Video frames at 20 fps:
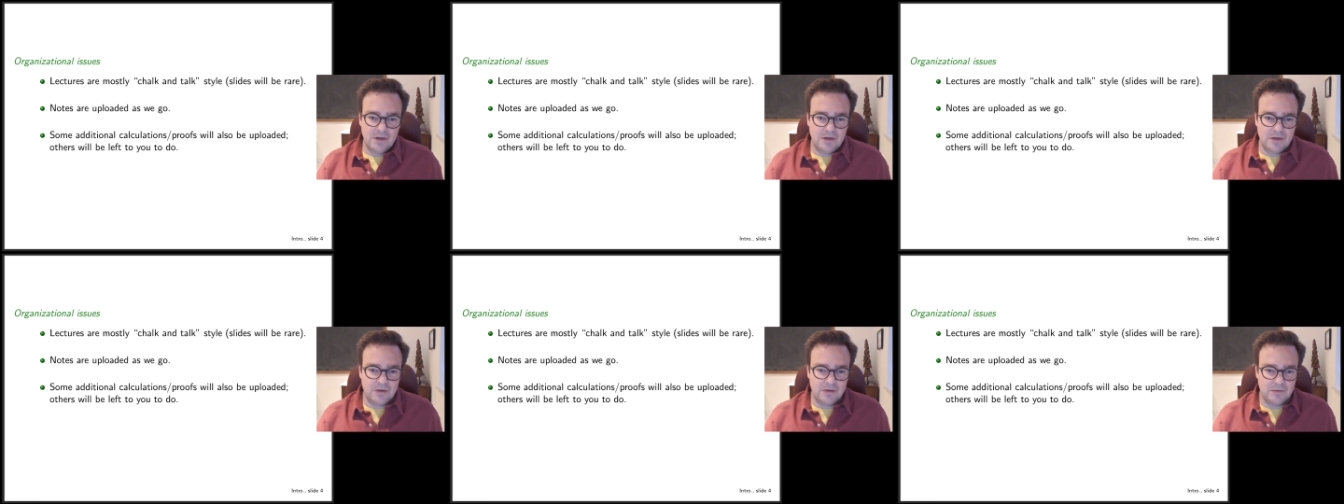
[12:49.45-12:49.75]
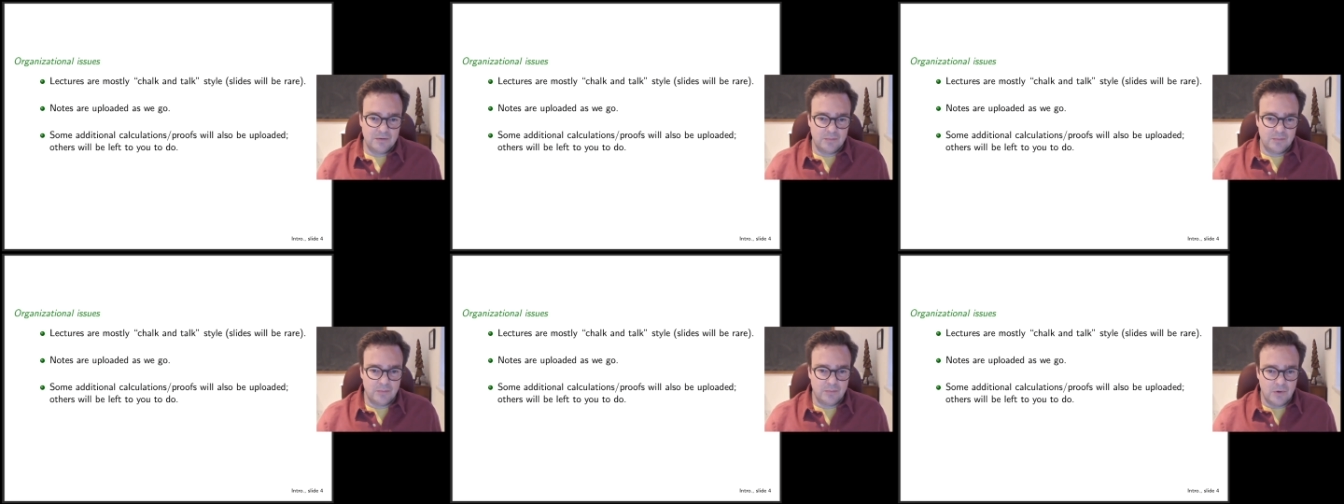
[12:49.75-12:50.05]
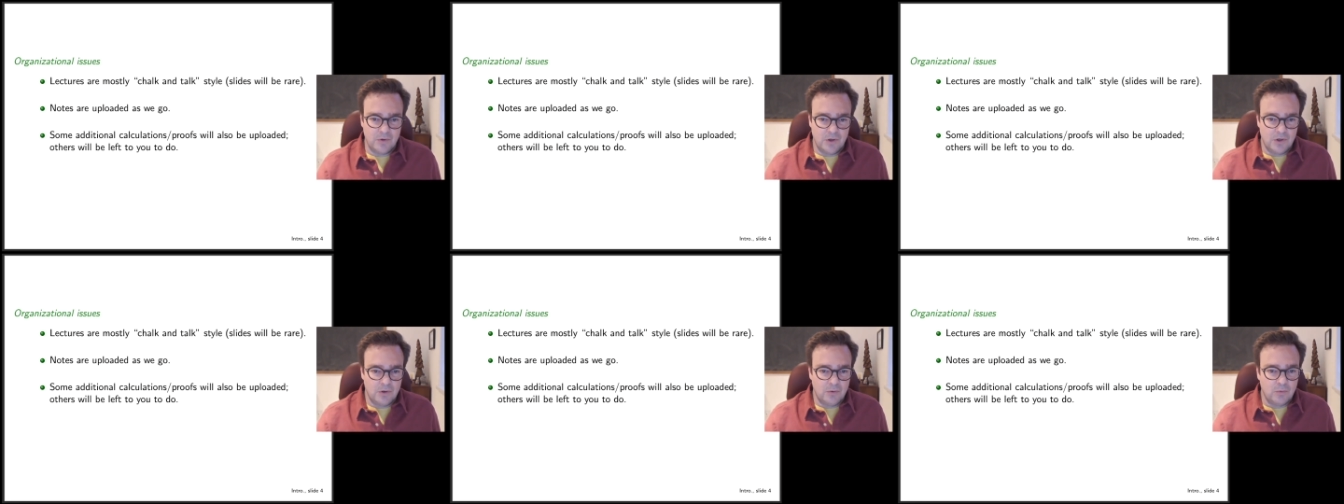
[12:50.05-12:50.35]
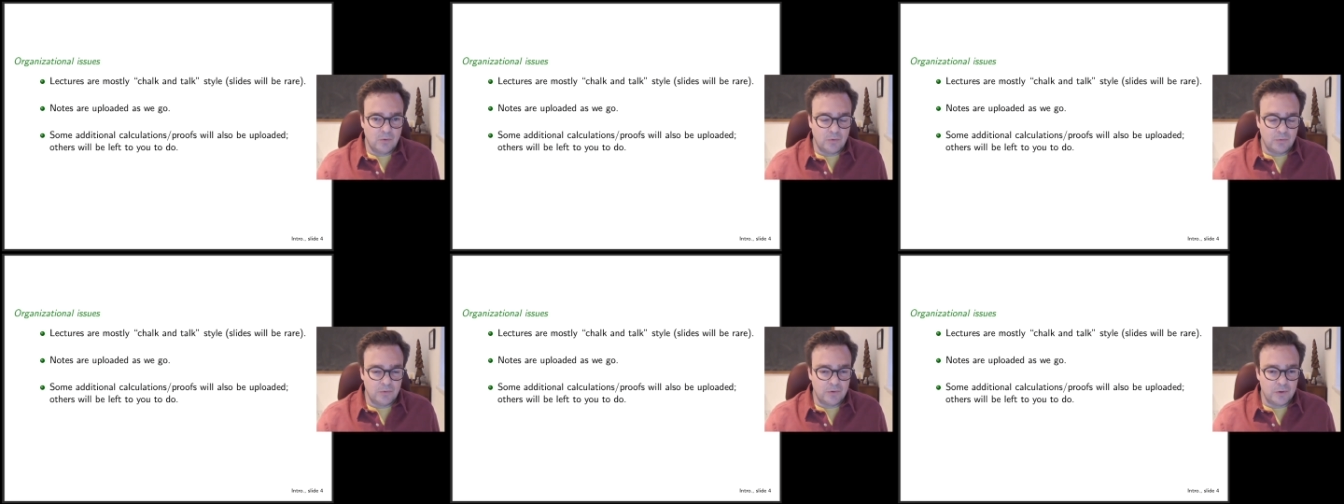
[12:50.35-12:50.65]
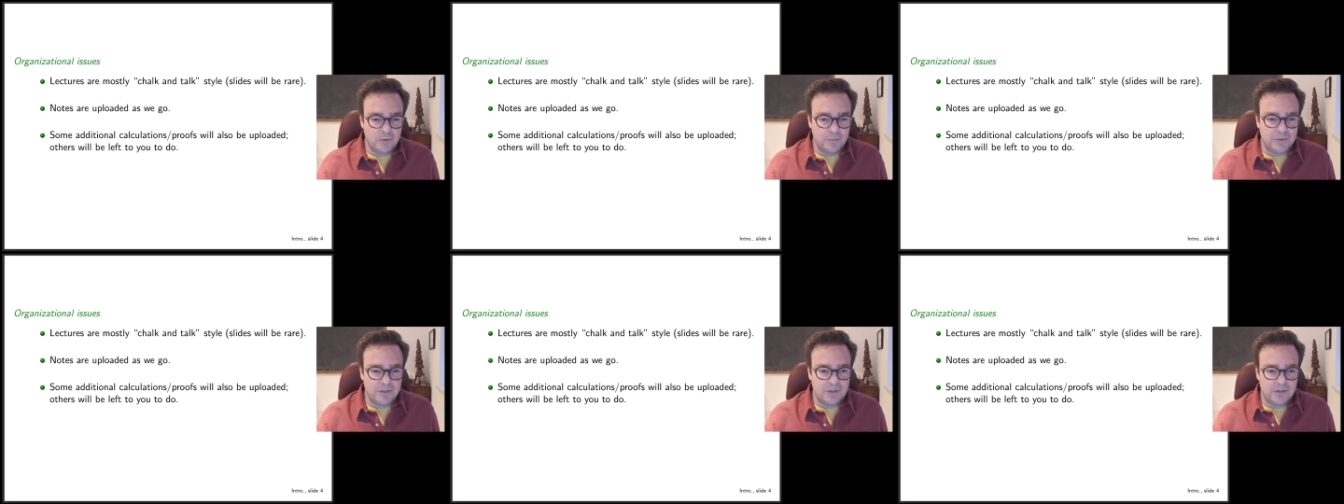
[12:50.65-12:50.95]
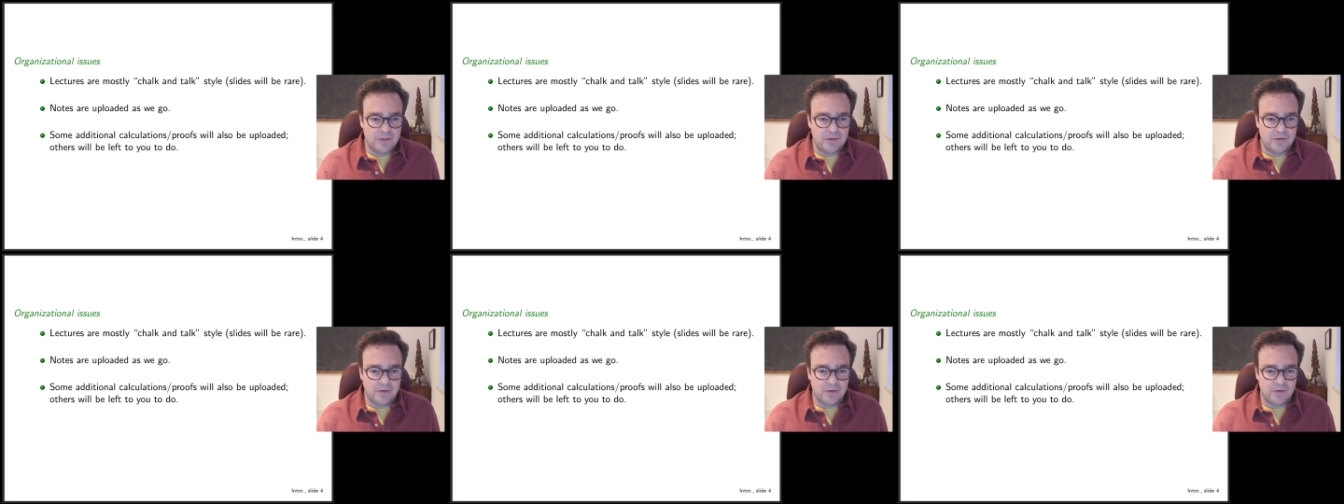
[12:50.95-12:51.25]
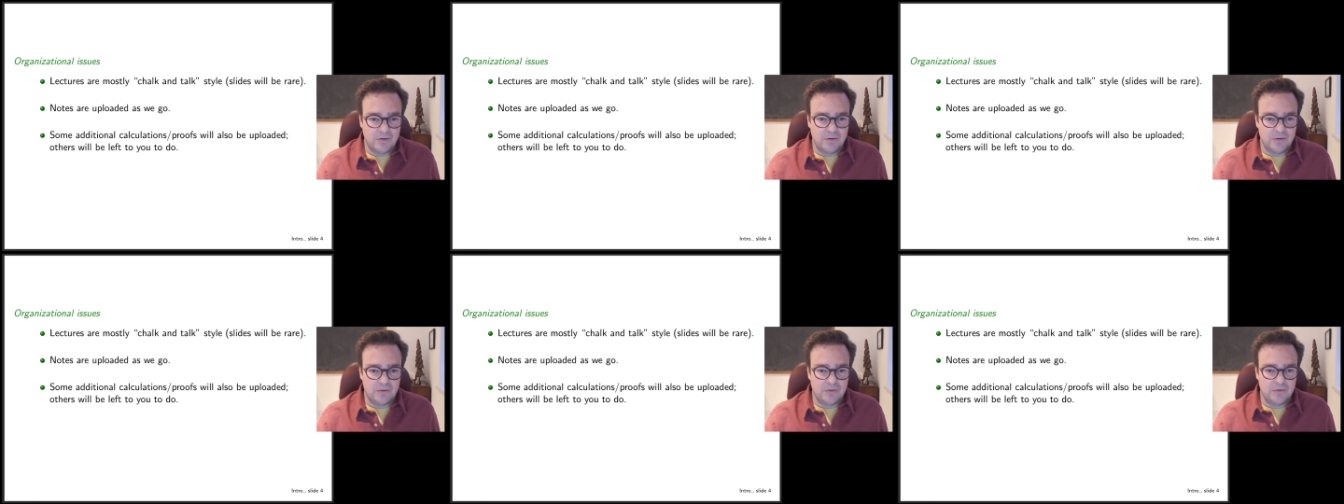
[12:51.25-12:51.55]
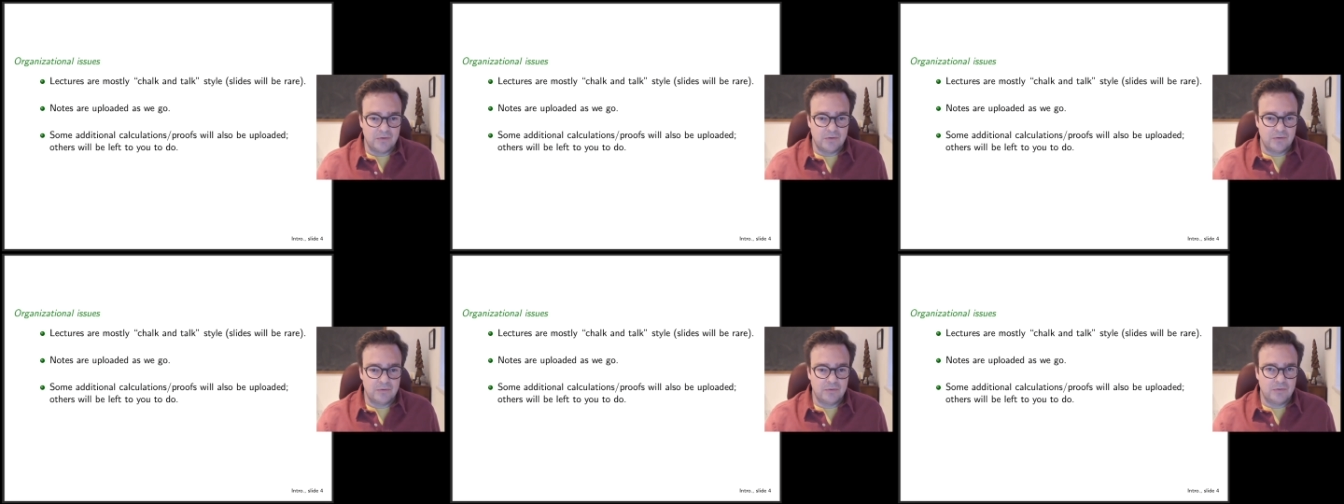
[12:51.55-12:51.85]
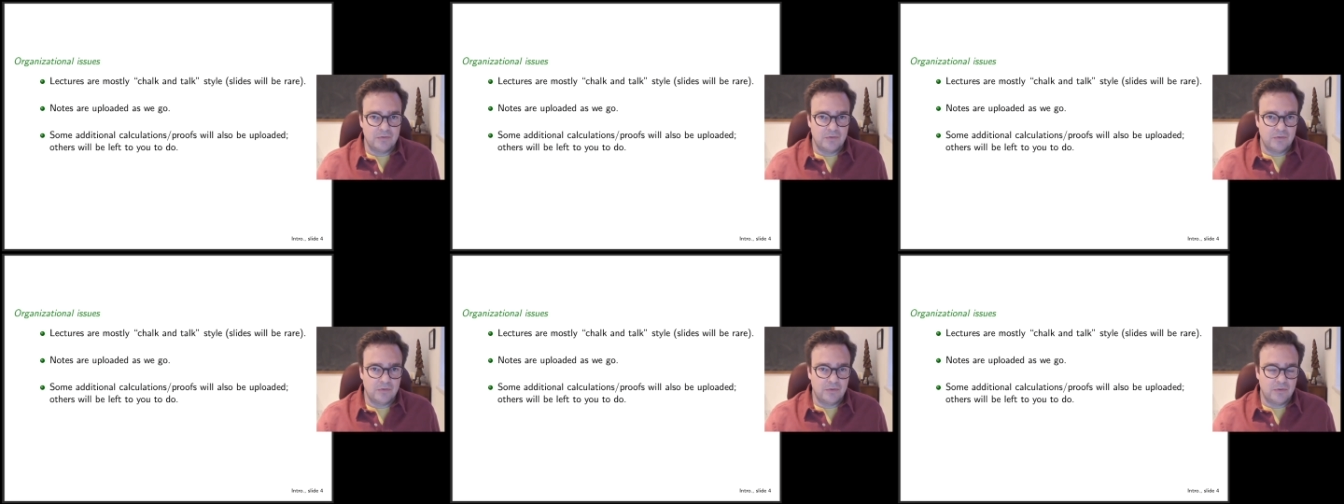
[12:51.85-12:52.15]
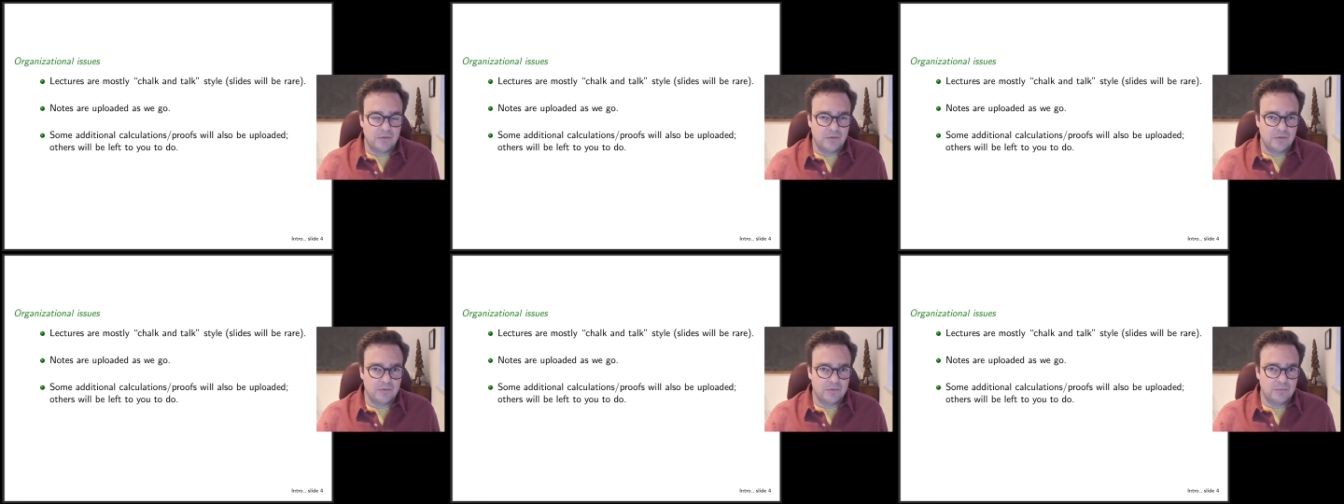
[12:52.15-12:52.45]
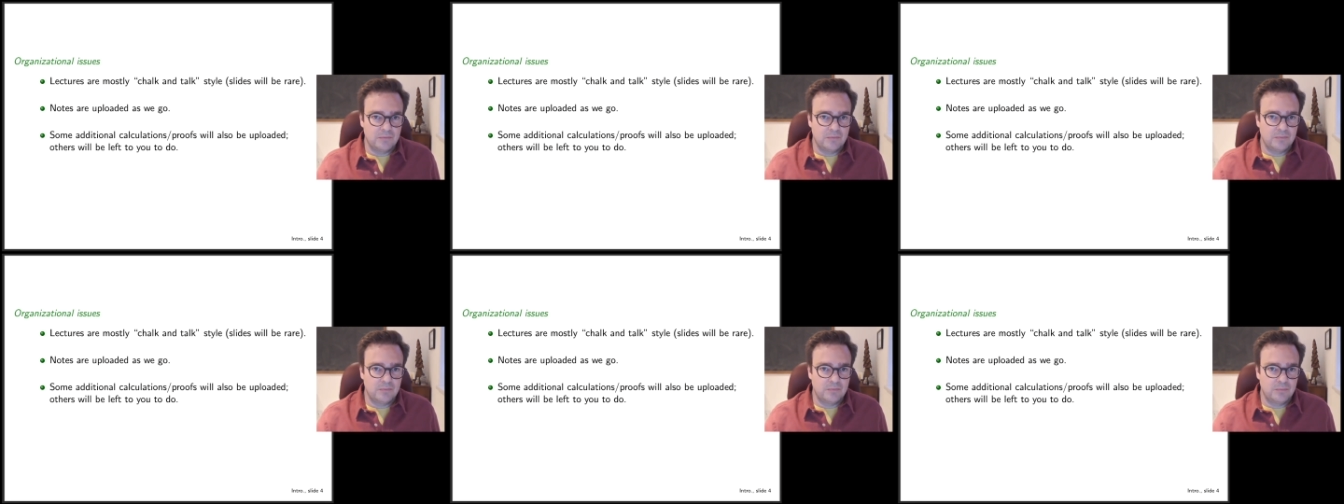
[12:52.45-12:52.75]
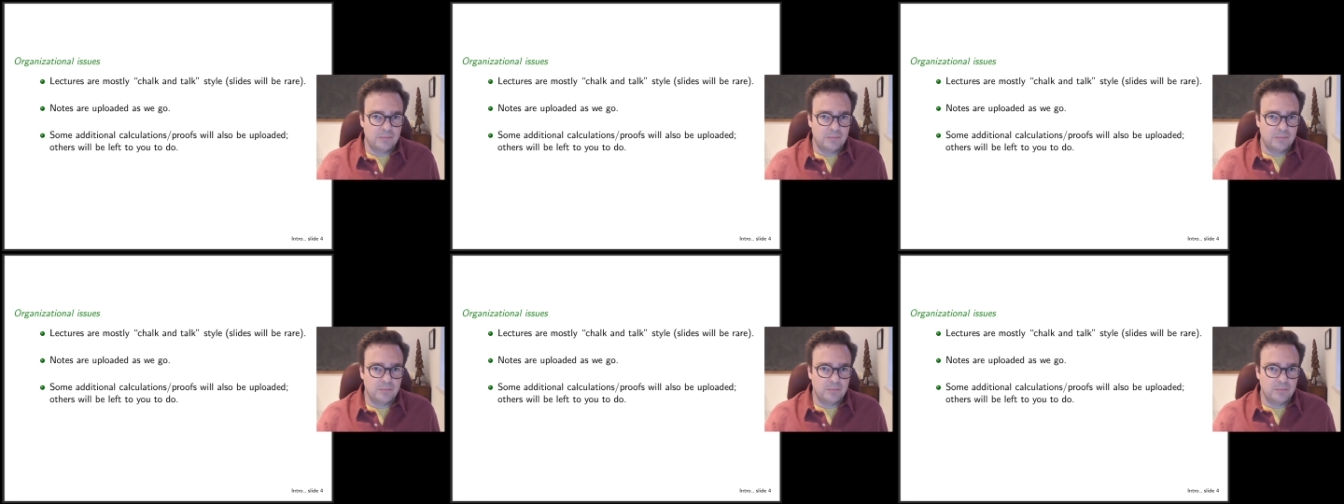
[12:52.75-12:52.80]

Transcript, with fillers: um, won't really be in the the